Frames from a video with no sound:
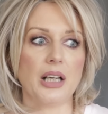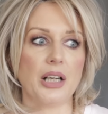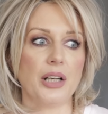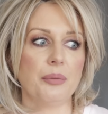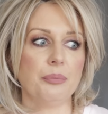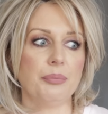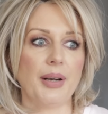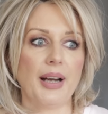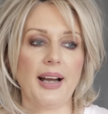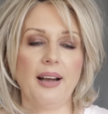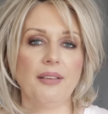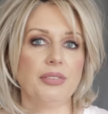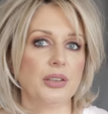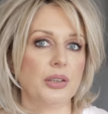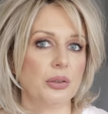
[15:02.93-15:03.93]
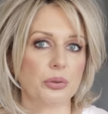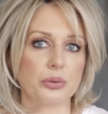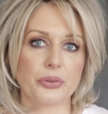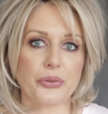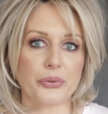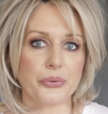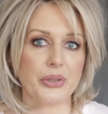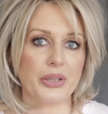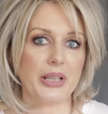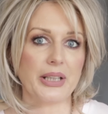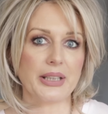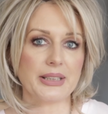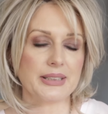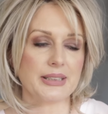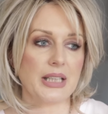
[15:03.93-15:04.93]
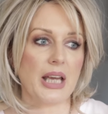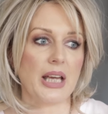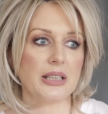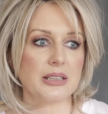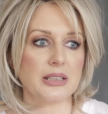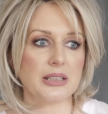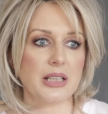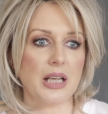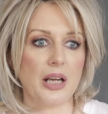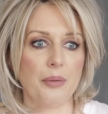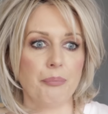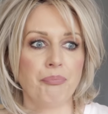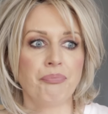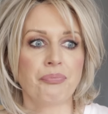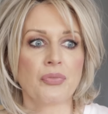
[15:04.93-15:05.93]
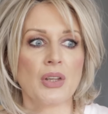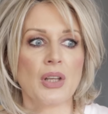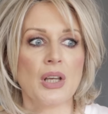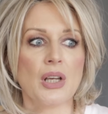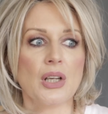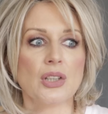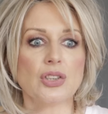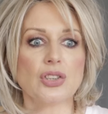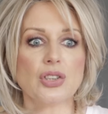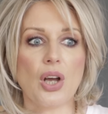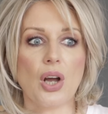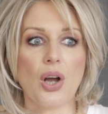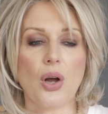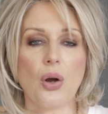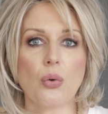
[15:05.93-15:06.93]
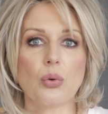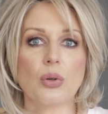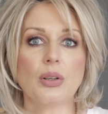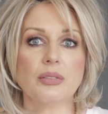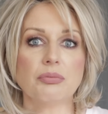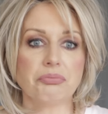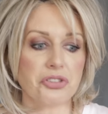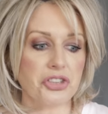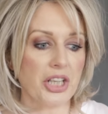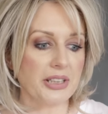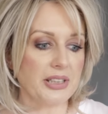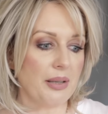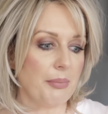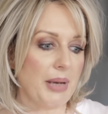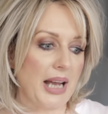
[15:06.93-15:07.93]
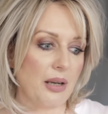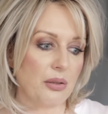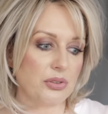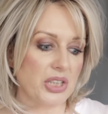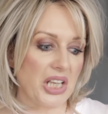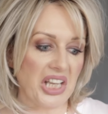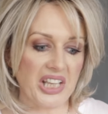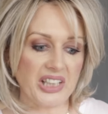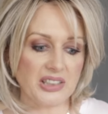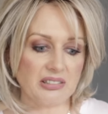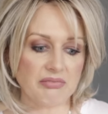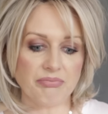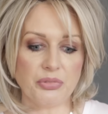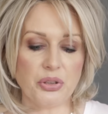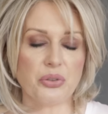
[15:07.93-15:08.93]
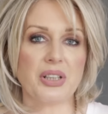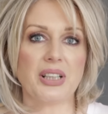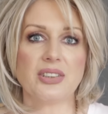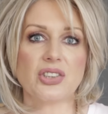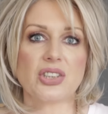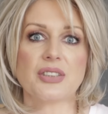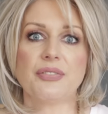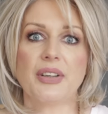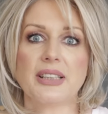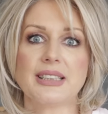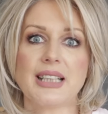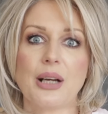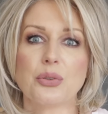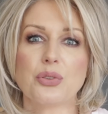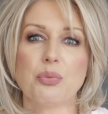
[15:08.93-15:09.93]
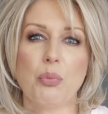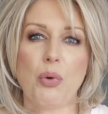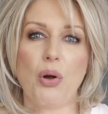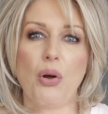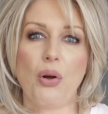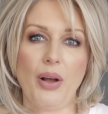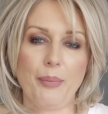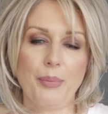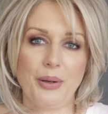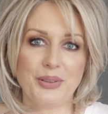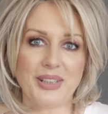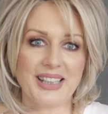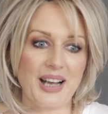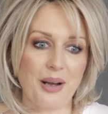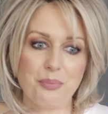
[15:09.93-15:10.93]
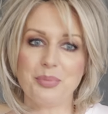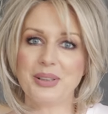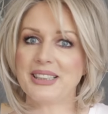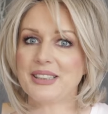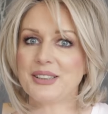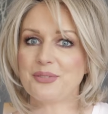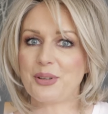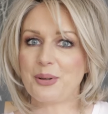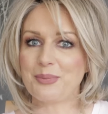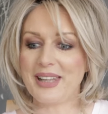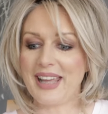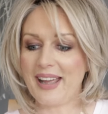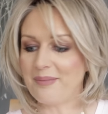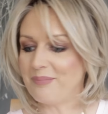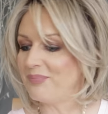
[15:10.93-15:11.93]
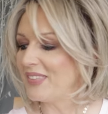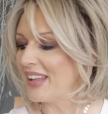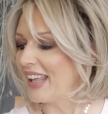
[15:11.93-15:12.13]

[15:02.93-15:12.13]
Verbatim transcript: I haven't looked through the links yet. So check them out and you can just find out more about the companies from there.